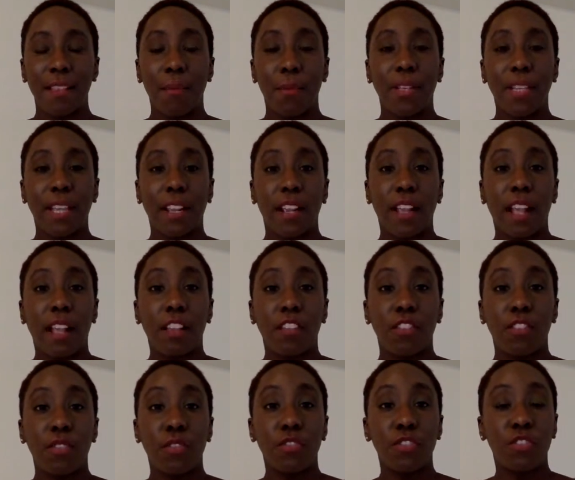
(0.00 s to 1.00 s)
someone that
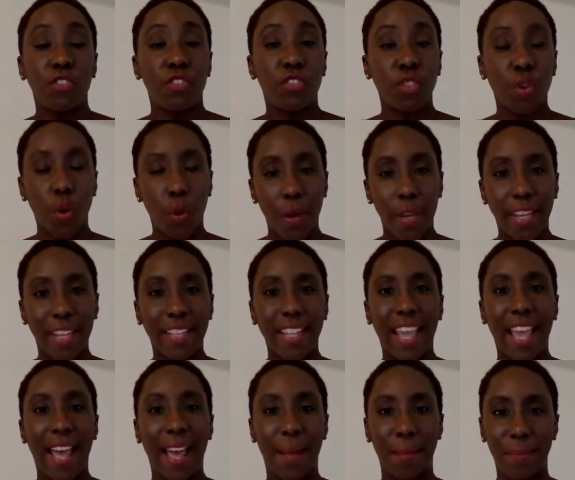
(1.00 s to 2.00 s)
exudes joy and
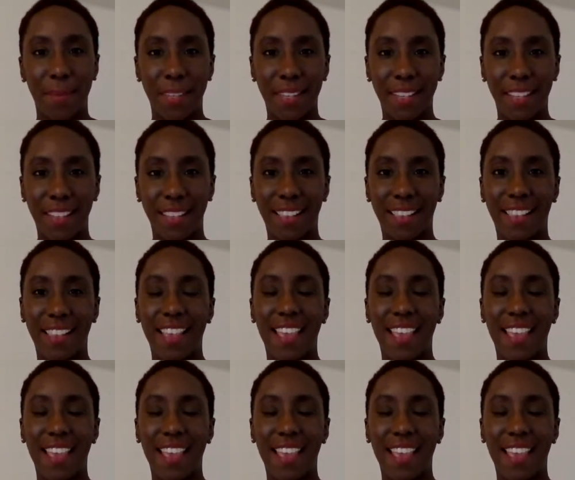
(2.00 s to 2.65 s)
happiness